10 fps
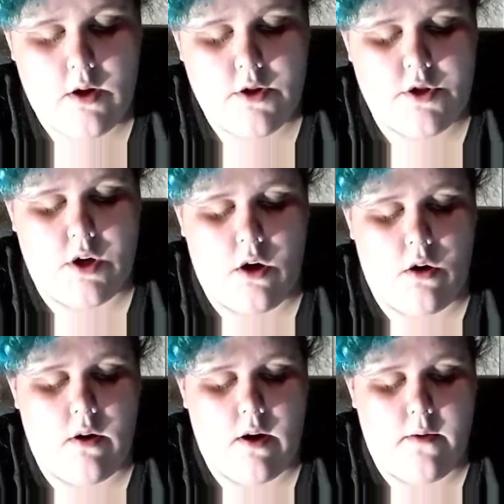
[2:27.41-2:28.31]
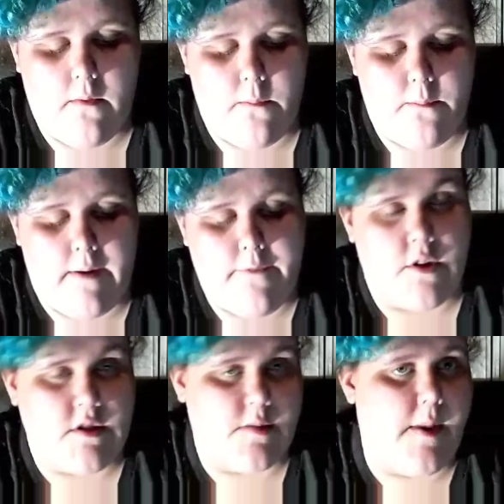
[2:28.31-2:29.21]
So my
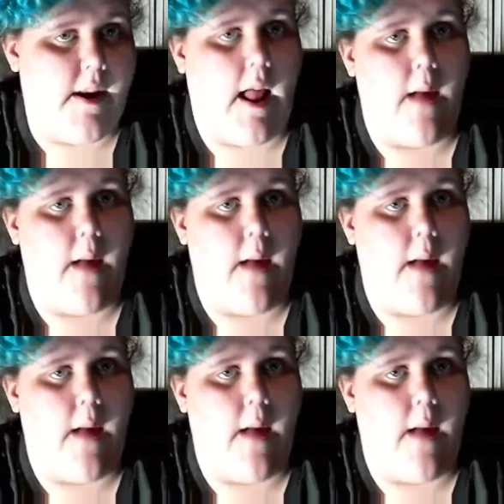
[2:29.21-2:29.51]
first opinion,